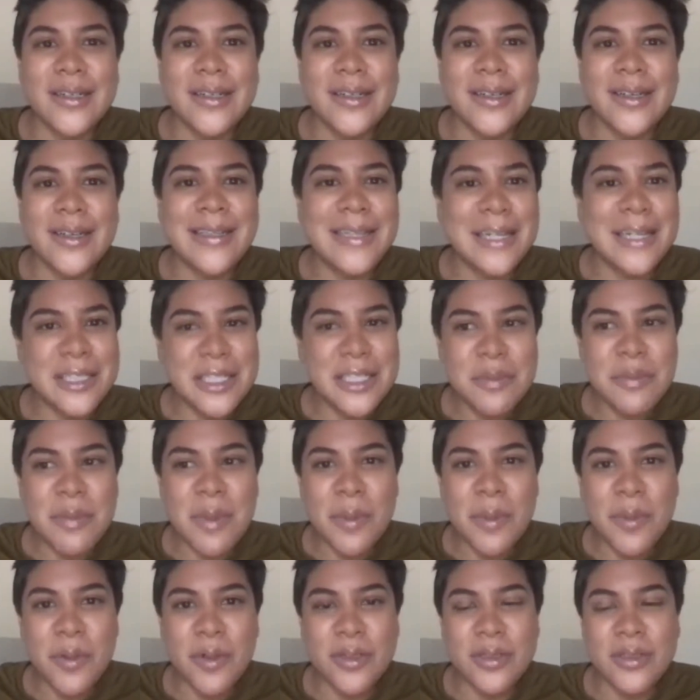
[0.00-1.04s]
elected
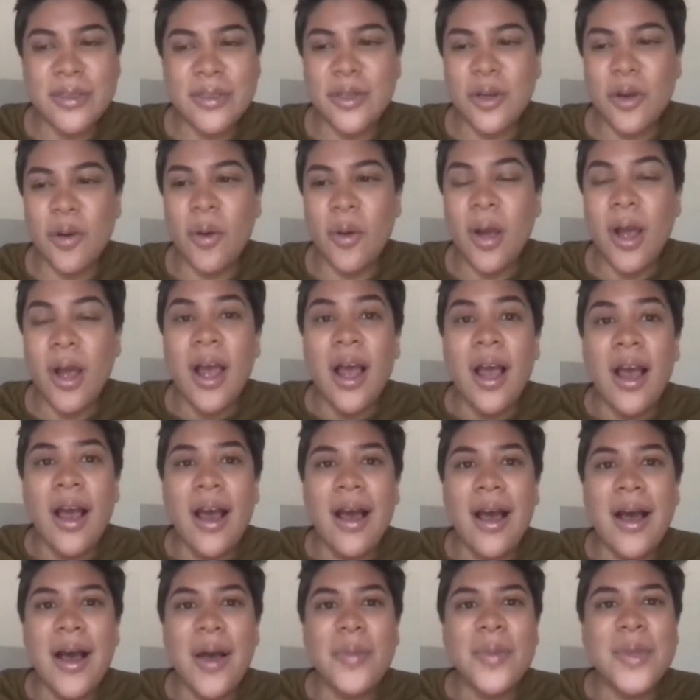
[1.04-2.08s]
members. So,
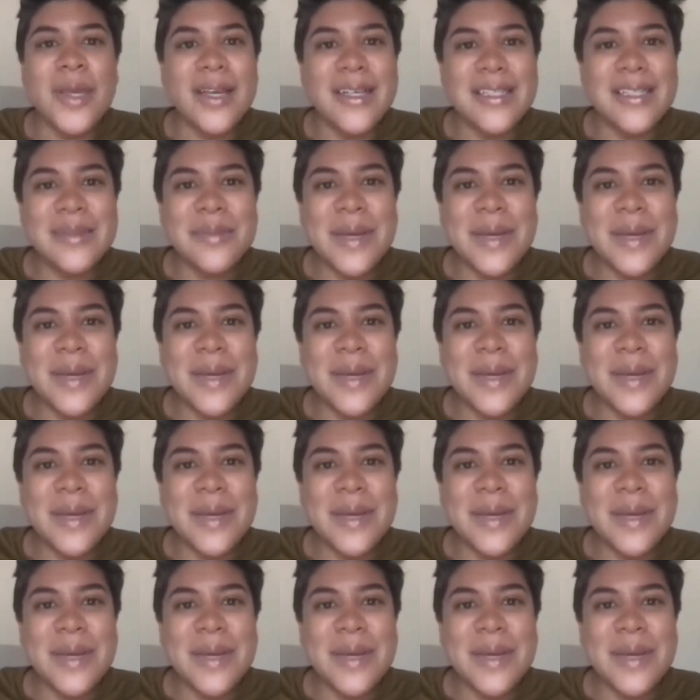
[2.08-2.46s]
yes, my